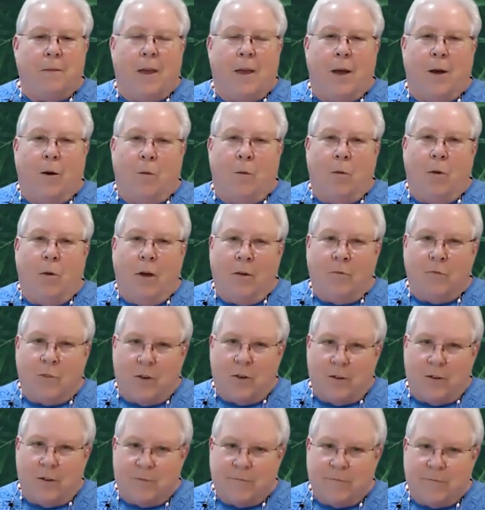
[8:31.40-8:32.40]

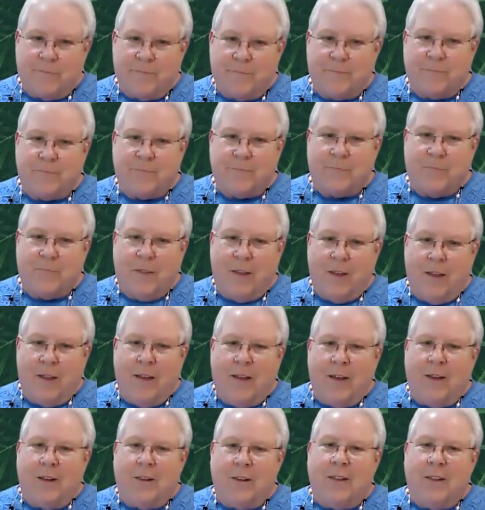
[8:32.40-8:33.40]
However,
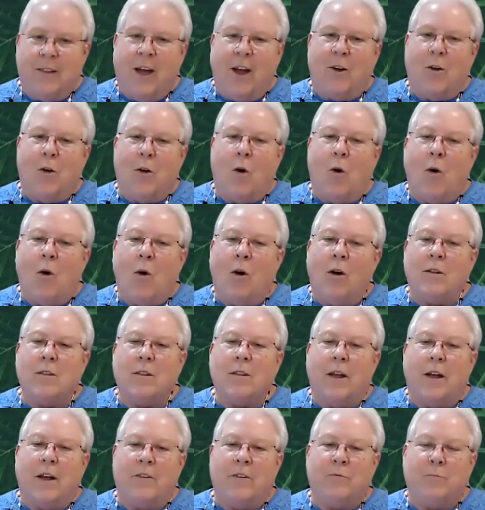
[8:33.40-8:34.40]
not all
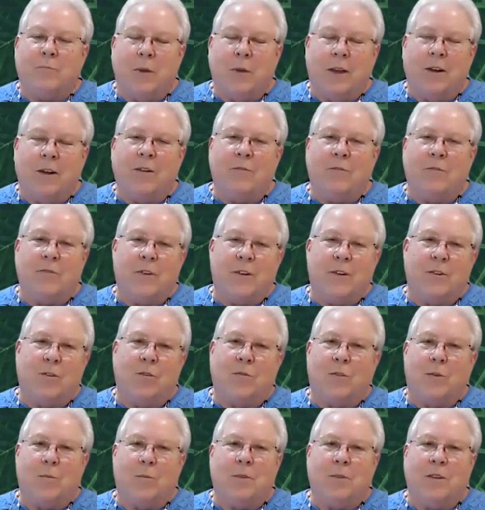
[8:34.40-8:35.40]
life benefits
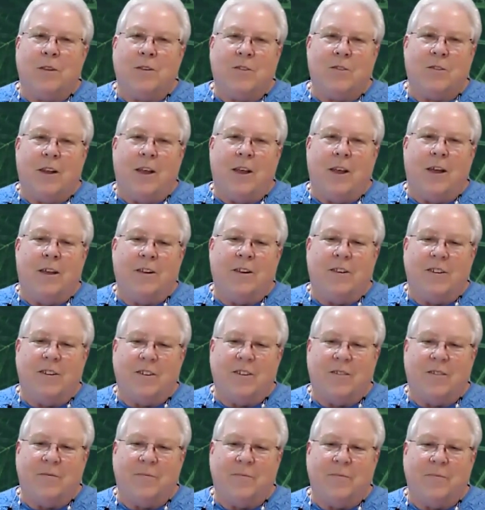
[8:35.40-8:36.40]
from this light.
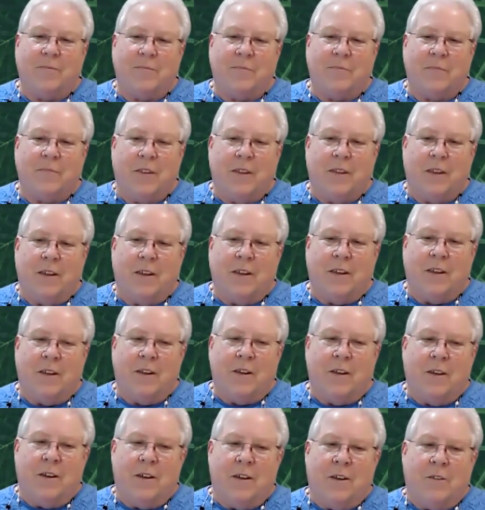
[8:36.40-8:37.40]

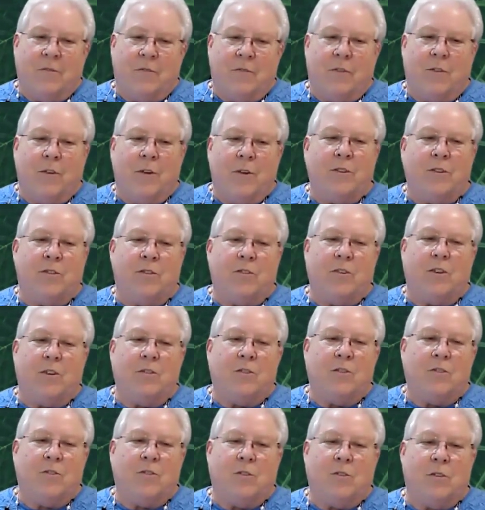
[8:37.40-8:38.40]
For
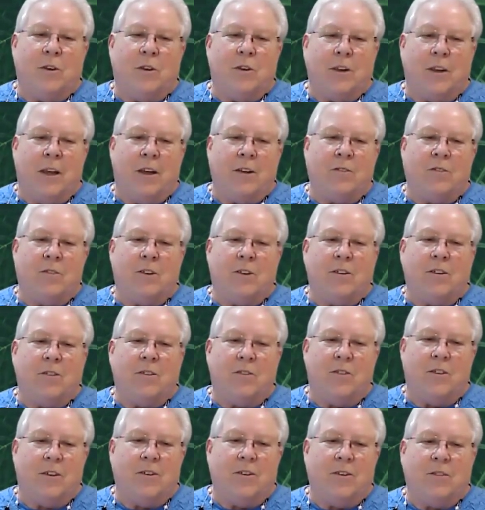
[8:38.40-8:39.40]
instance, during nesting
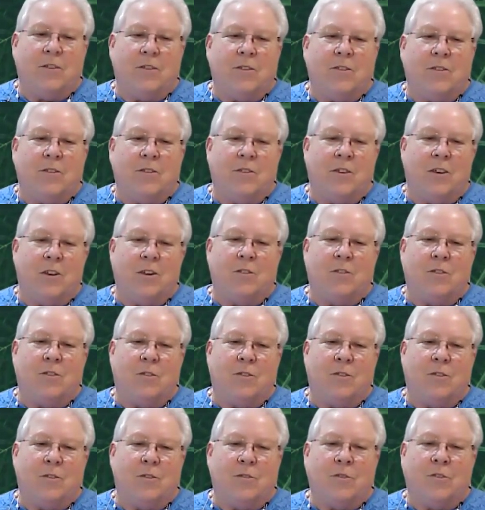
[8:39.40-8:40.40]
season, sea
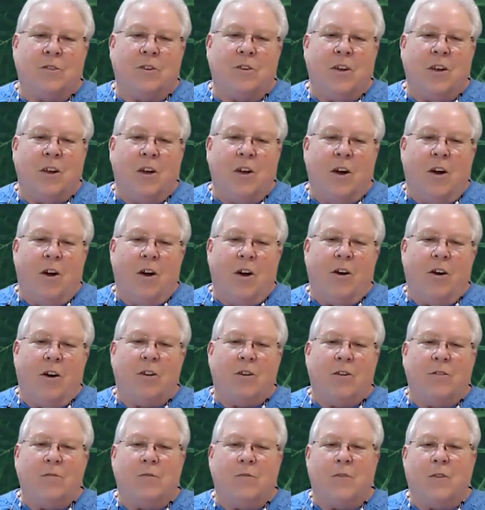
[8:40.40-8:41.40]
turtles are
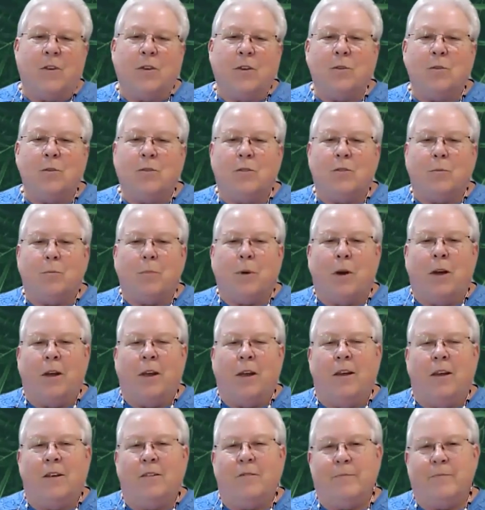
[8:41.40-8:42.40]
confused by
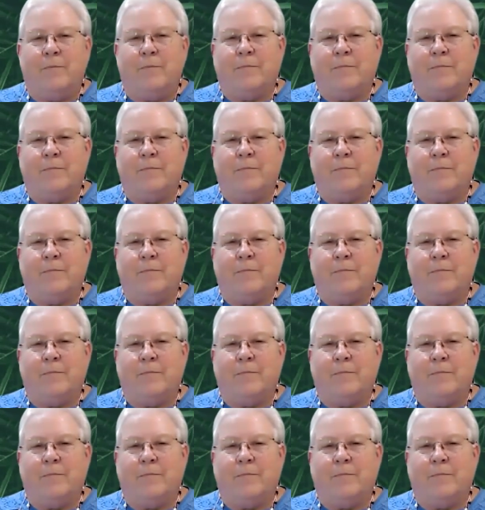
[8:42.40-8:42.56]
it,